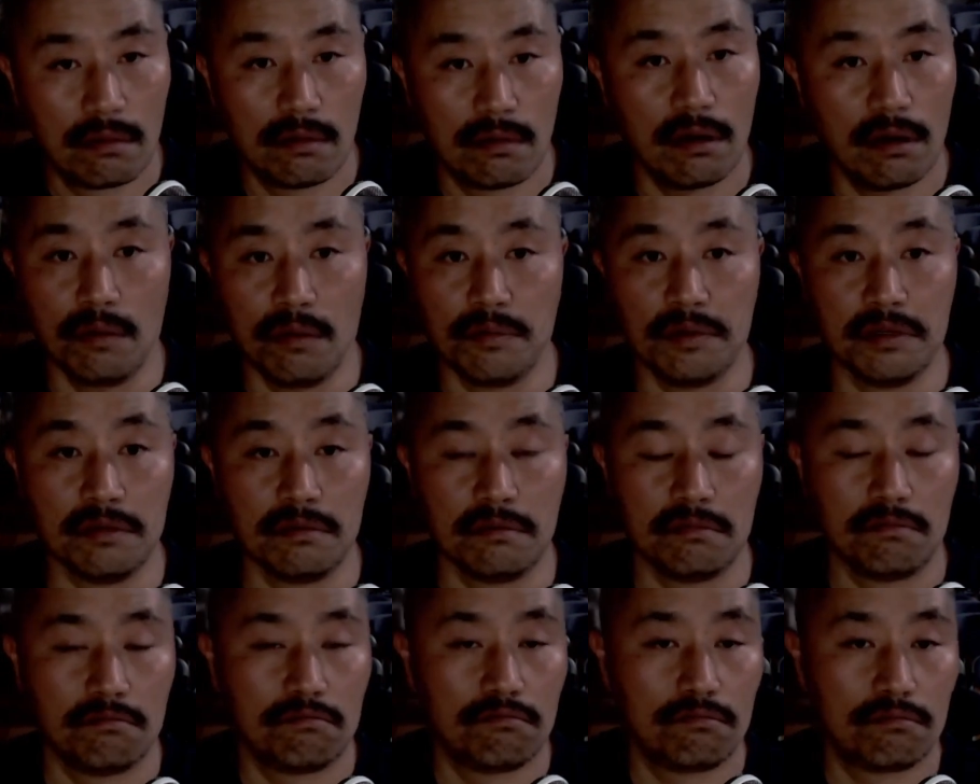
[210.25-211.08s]
I mean,
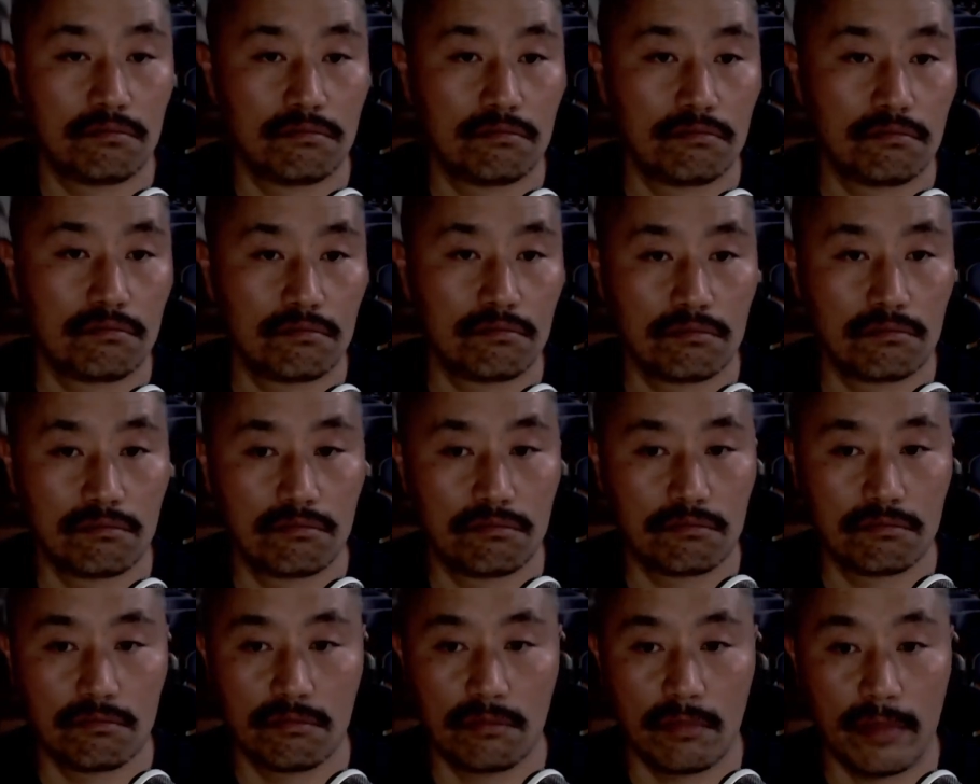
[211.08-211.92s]

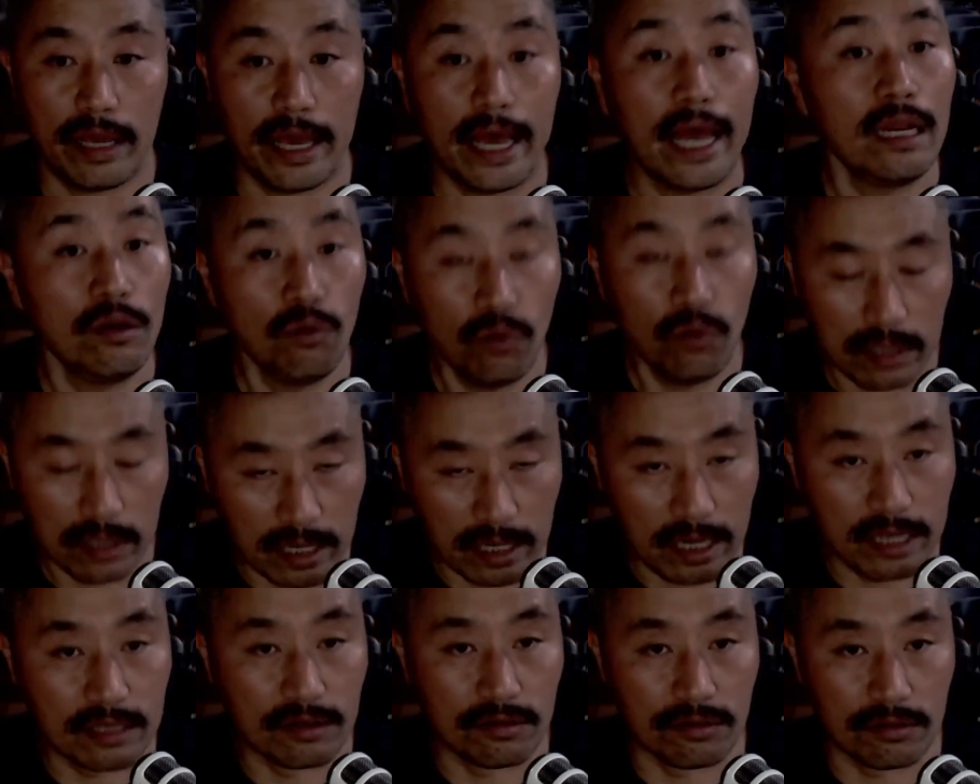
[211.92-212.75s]
anyone
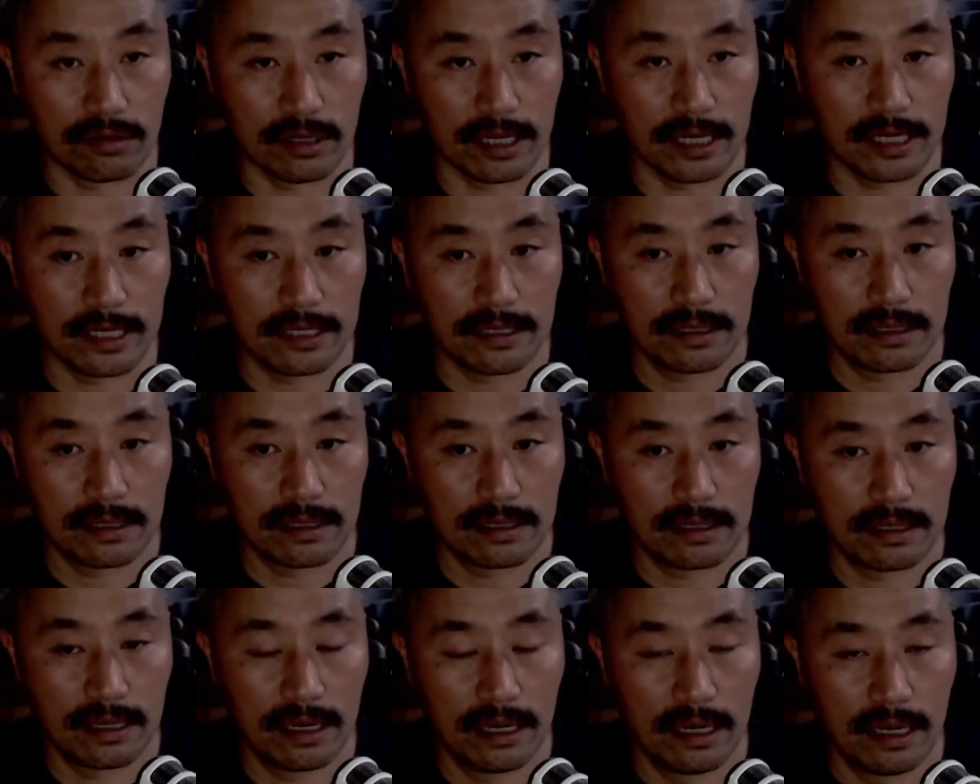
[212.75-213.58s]
can do that,
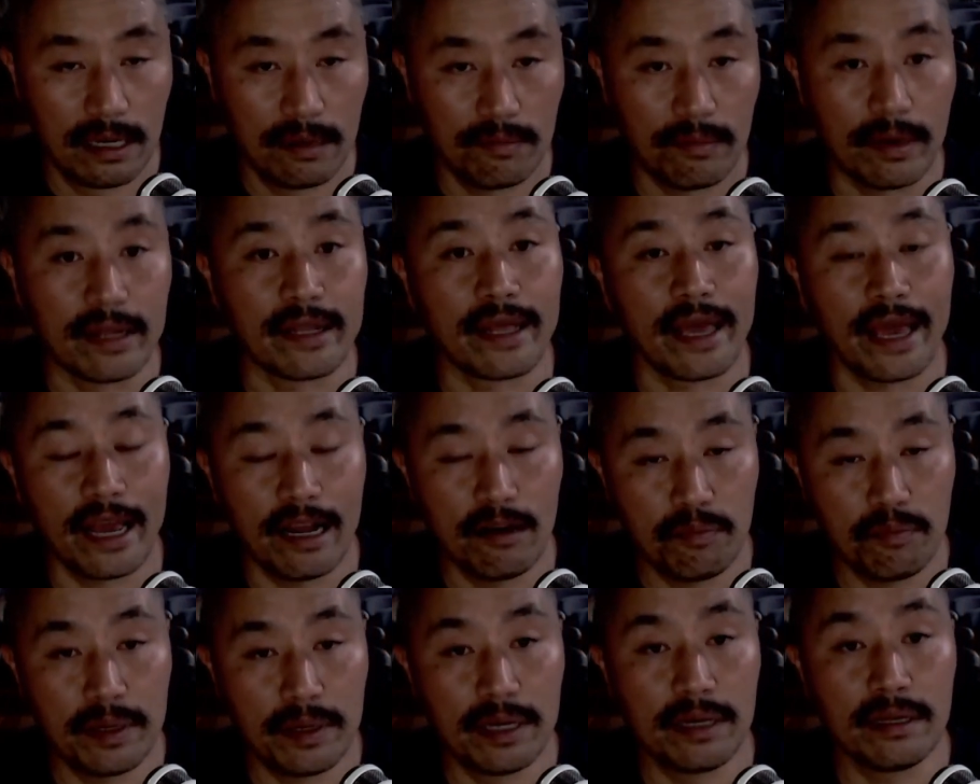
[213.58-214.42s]
but
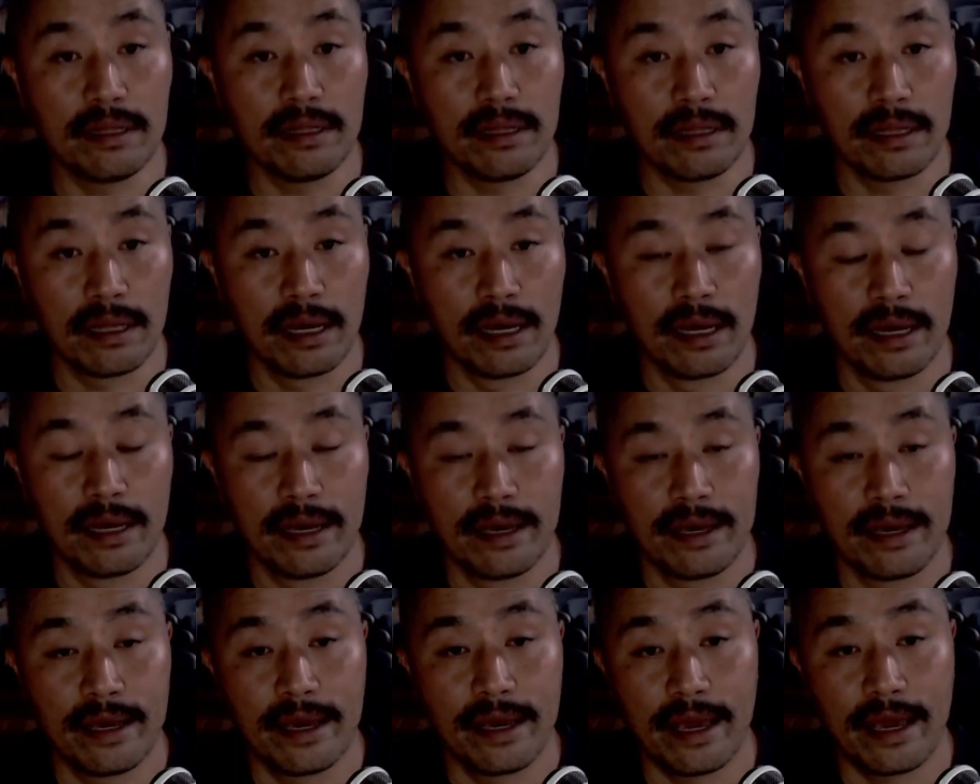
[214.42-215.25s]
helping
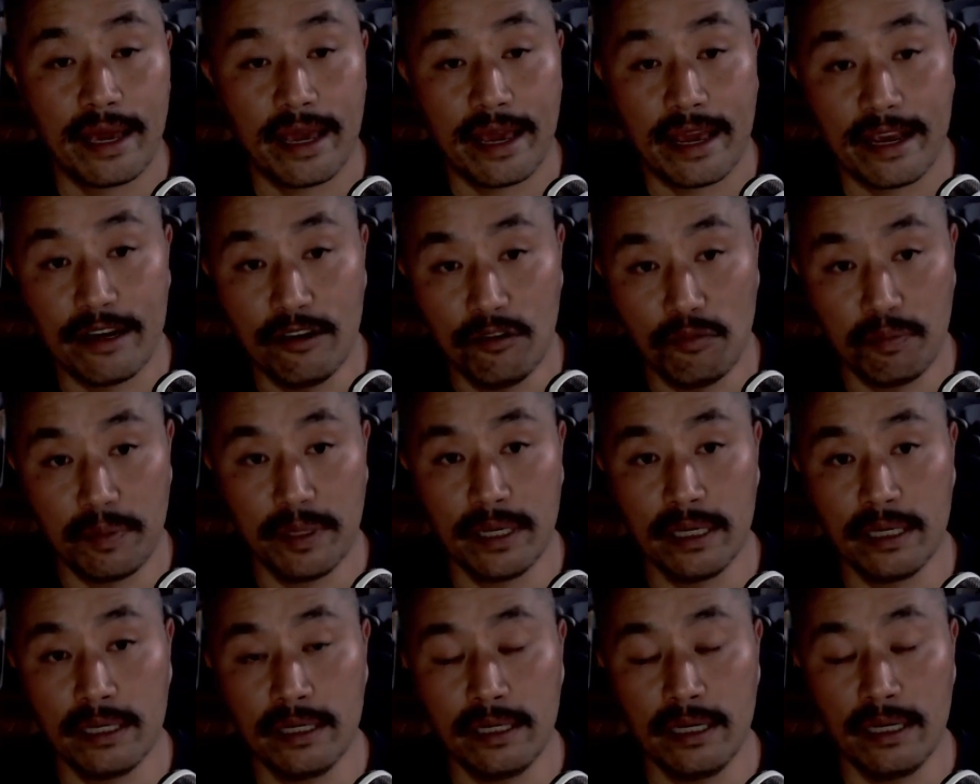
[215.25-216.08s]

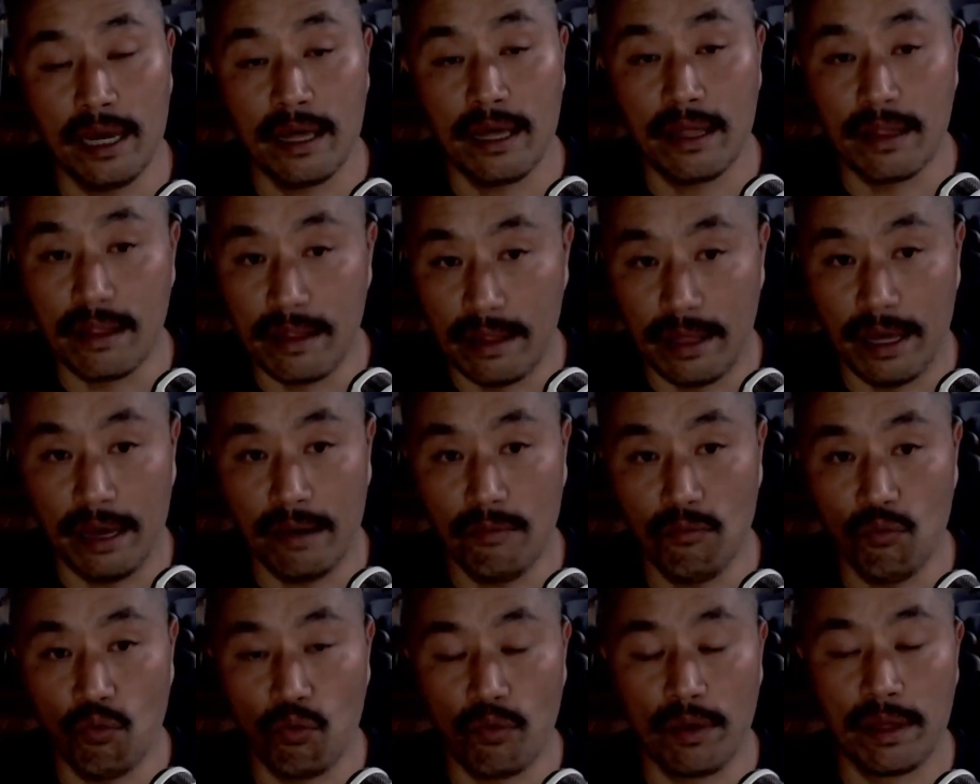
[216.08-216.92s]
helping
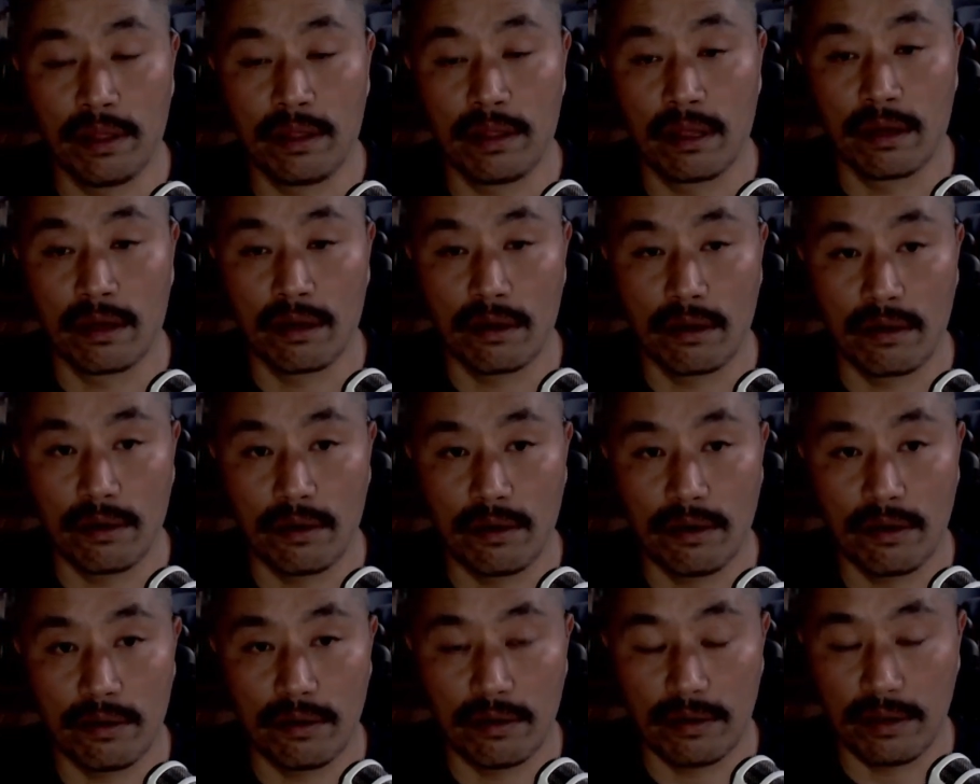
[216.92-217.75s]
them with
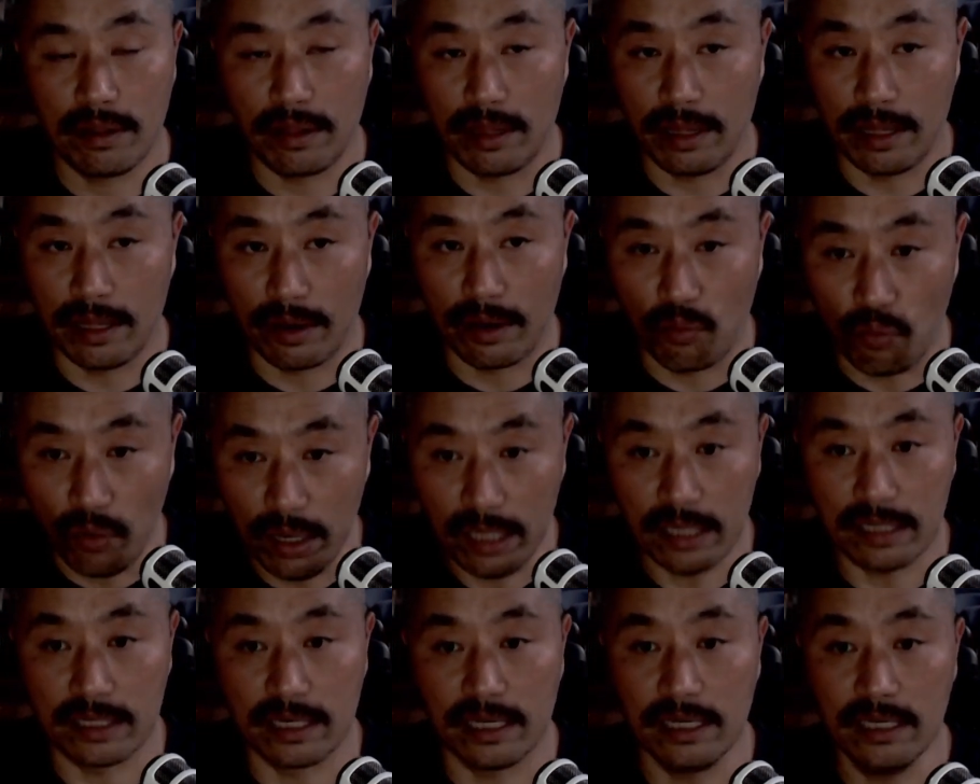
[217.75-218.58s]
their
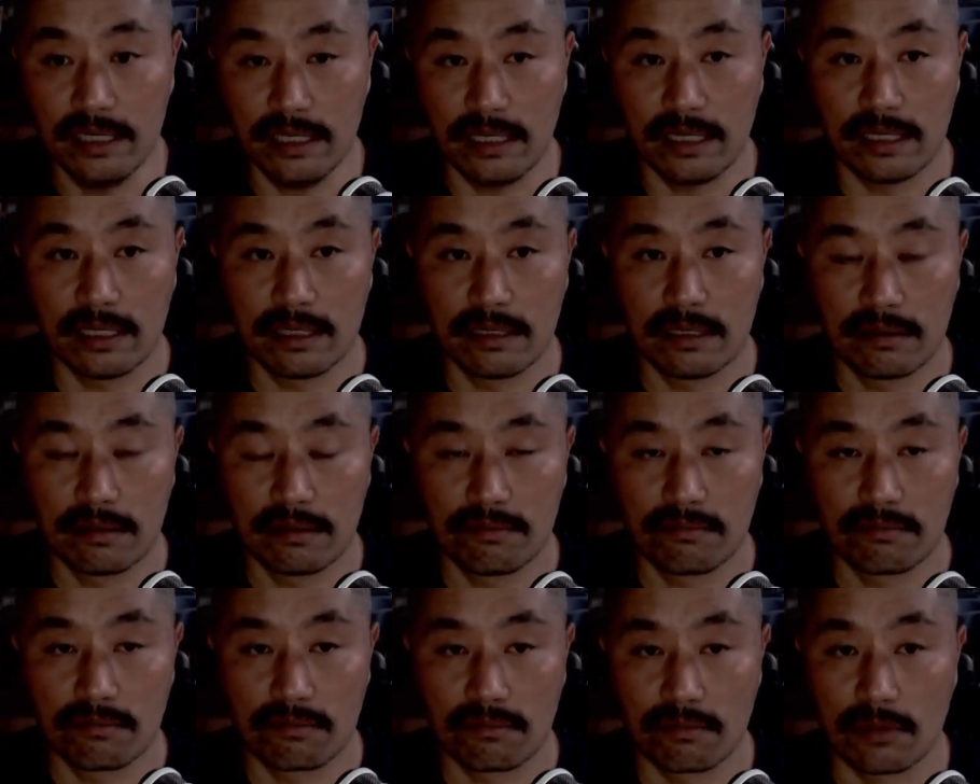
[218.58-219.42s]
weakness
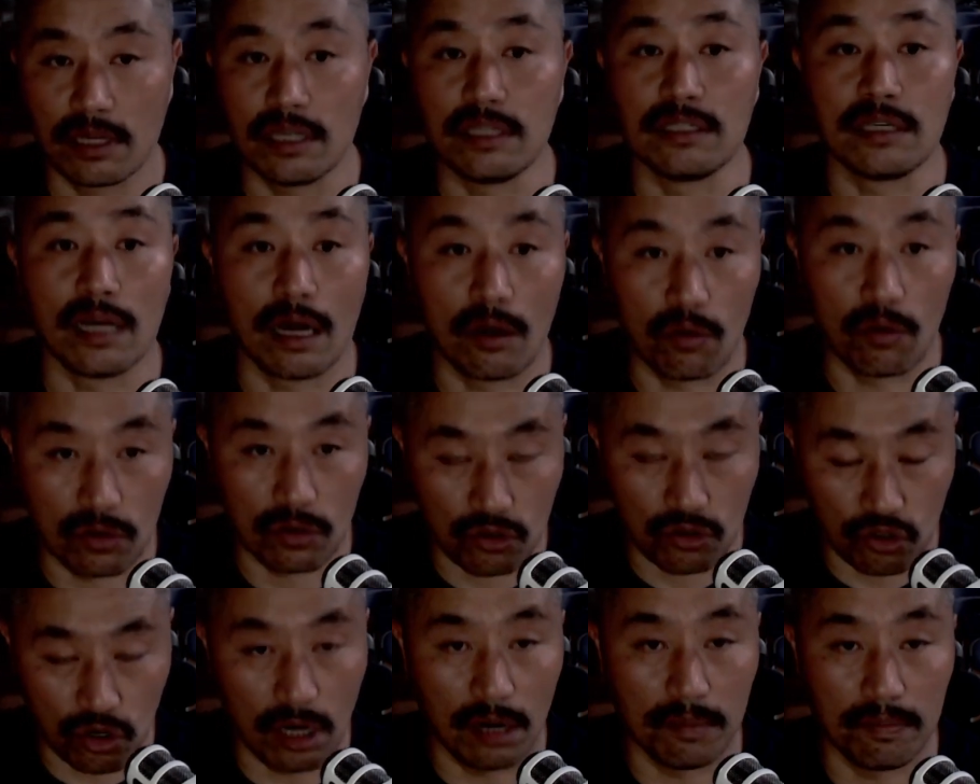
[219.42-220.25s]
is our
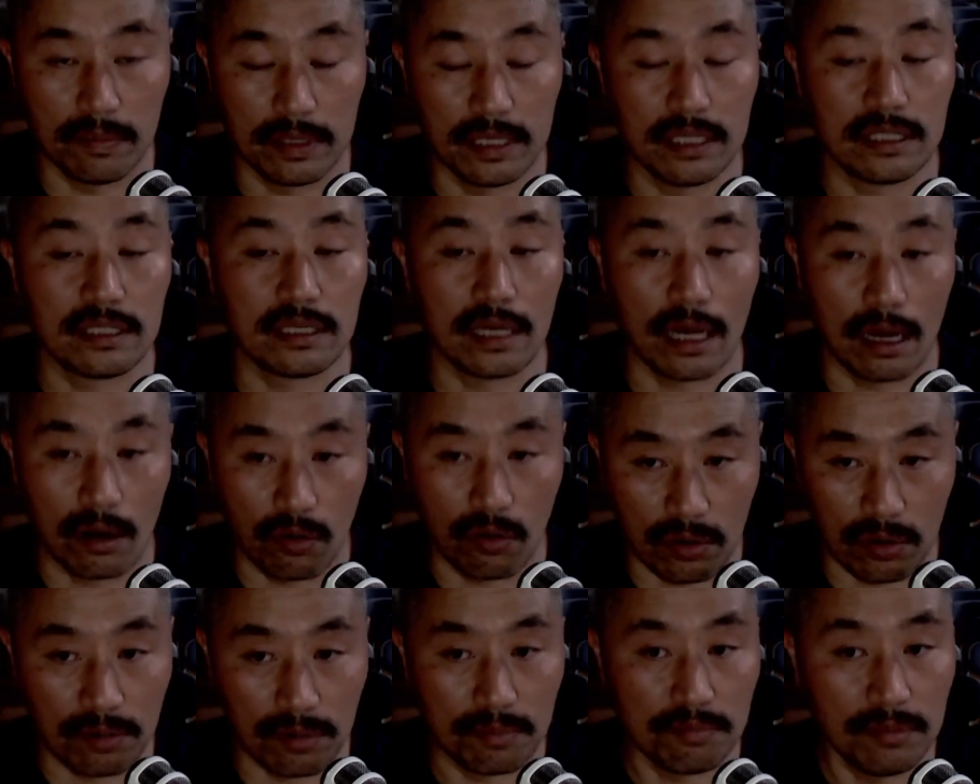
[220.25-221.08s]
job, is
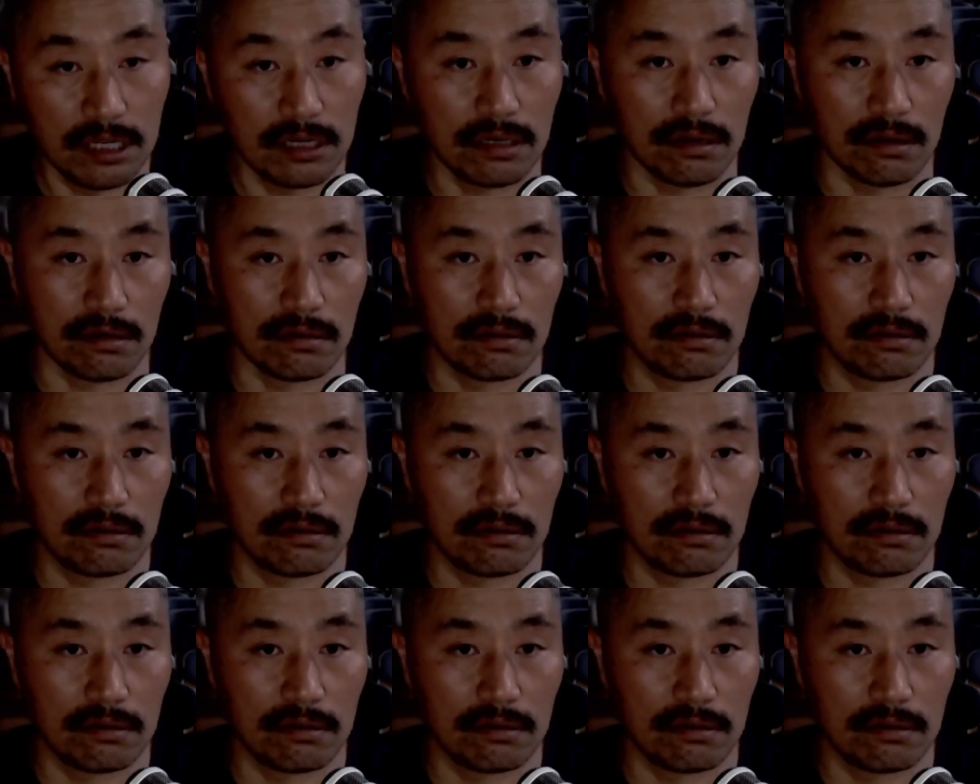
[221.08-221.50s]
our mission.